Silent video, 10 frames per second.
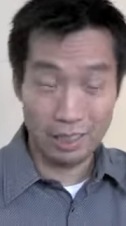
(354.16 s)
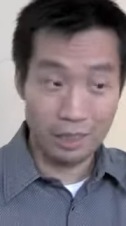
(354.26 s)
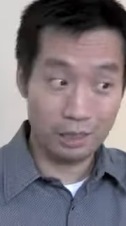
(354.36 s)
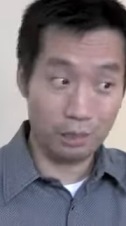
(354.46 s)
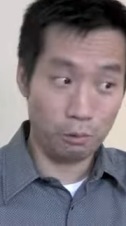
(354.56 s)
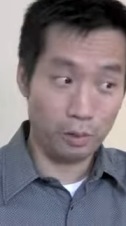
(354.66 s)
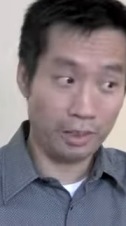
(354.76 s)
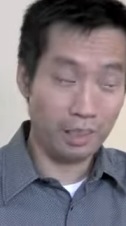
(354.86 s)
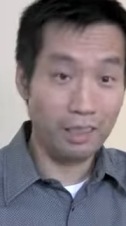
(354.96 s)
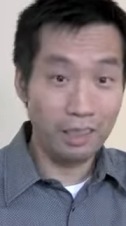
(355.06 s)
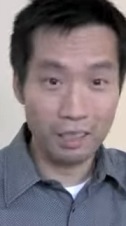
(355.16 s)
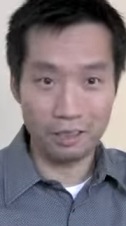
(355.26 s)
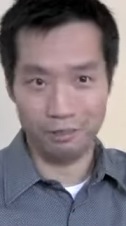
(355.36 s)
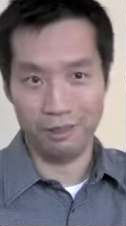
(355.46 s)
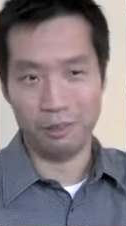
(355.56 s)
So what I
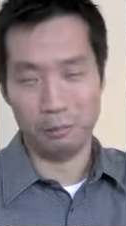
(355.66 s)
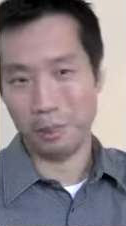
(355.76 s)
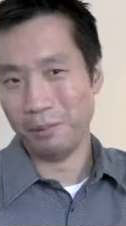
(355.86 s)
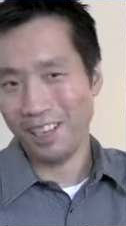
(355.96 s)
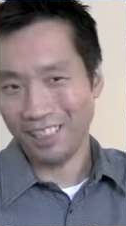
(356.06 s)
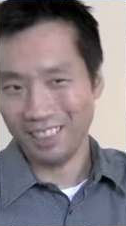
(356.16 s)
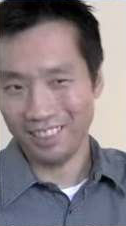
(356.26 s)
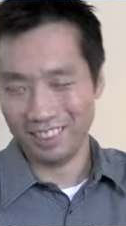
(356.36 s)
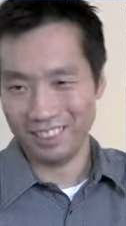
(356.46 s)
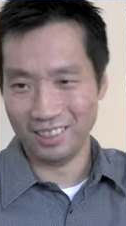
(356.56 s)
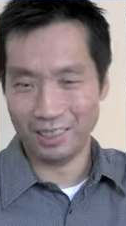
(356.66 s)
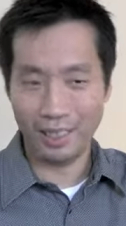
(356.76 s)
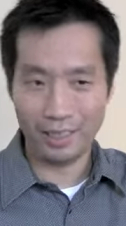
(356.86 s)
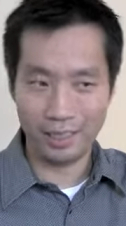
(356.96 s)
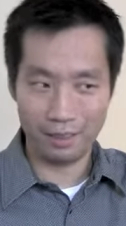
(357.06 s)
love, what my passion is
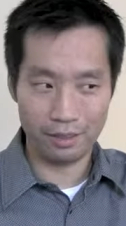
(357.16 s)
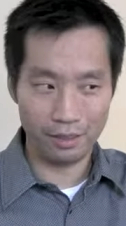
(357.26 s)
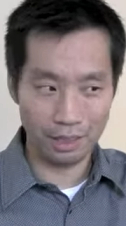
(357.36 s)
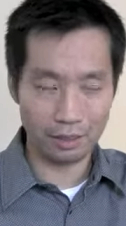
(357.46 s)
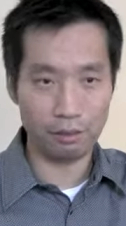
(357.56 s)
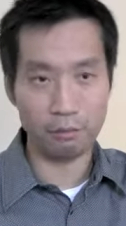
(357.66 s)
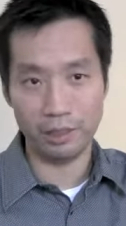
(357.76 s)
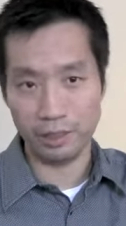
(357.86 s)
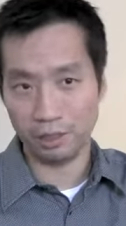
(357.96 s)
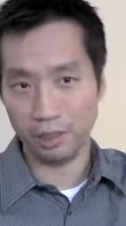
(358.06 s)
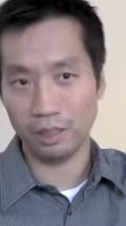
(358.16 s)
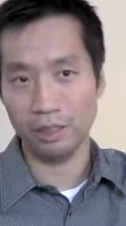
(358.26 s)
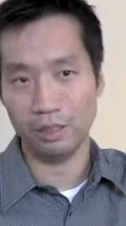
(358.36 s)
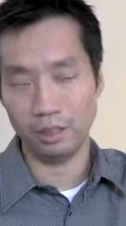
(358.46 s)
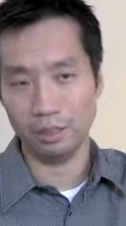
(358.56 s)
taking things from research,
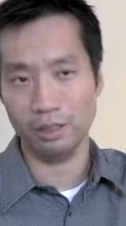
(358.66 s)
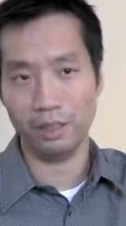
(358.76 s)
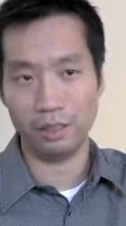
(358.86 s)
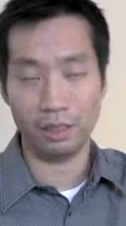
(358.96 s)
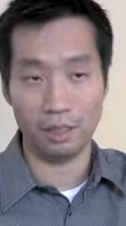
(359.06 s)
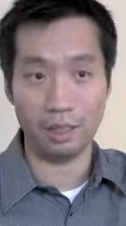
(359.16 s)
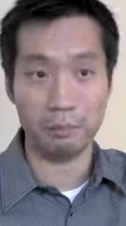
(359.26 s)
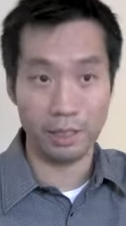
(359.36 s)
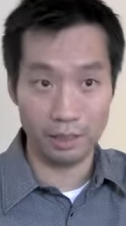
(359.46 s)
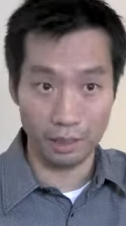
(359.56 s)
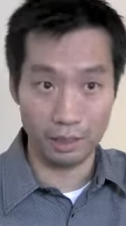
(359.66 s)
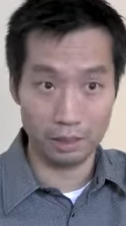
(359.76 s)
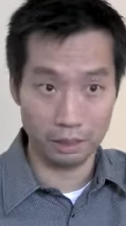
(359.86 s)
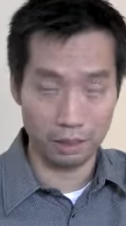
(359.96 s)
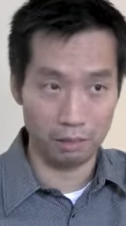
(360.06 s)
like Many
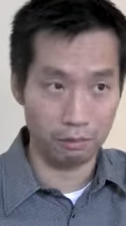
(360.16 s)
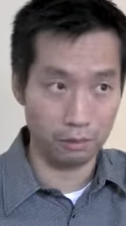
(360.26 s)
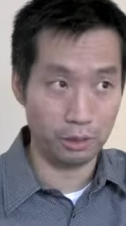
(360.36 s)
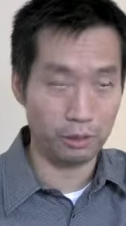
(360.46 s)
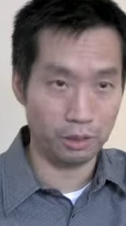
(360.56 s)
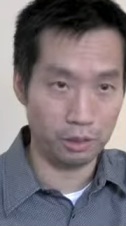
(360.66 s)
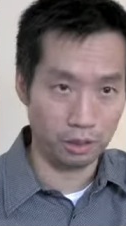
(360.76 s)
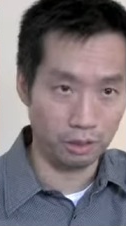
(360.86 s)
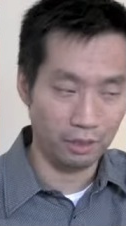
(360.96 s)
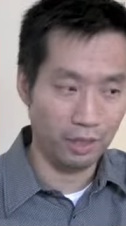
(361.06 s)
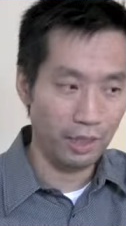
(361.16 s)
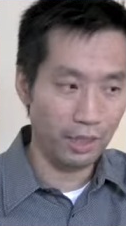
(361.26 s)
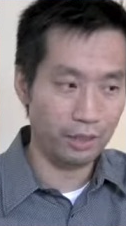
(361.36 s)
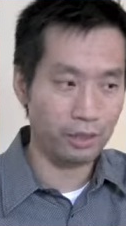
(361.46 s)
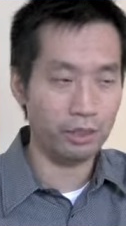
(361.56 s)
Eyes 2 years ago,
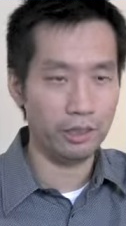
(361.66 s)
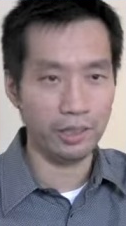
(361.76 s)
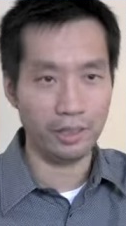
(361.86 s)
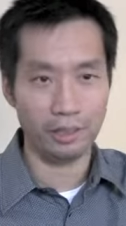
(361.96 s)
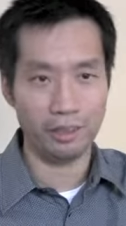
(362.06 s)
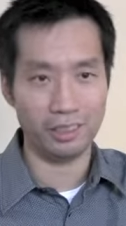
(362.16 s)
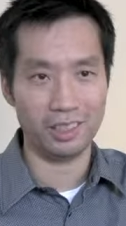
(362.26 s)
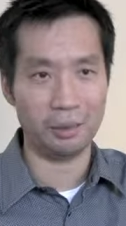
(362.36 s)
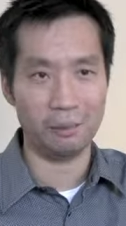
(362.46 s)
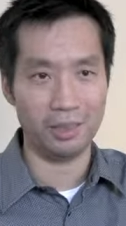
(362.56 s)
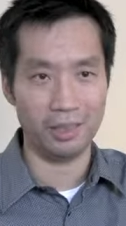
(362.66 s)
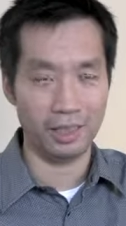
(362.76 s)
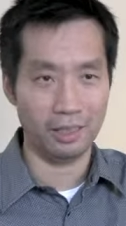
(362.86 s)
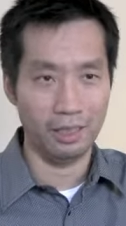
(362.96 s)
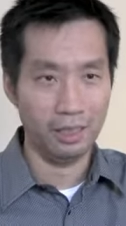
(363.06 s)
and turning it into something
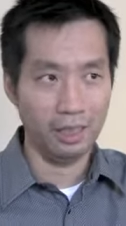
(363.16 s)
that